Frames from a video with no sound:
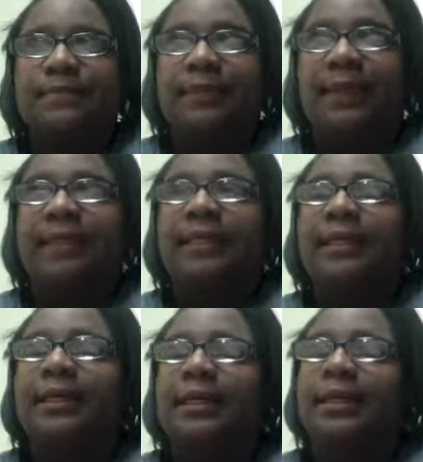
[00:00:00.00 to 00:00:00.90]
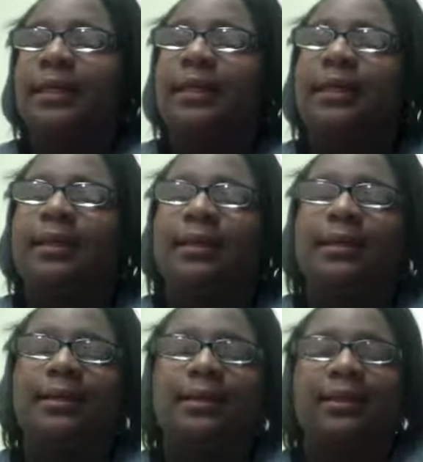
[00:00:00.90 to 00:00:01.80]
and then,
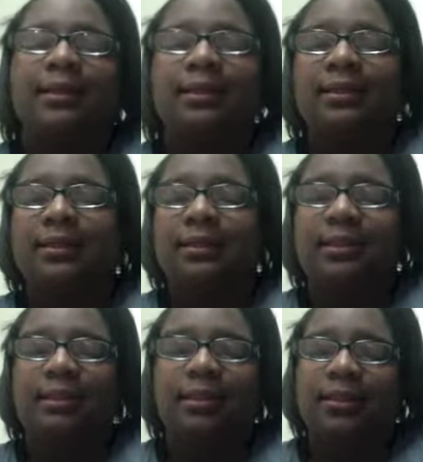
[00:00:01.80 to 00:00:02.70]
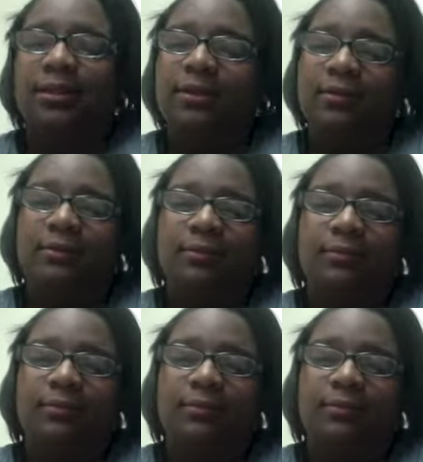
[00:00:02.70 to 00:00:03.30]
you know,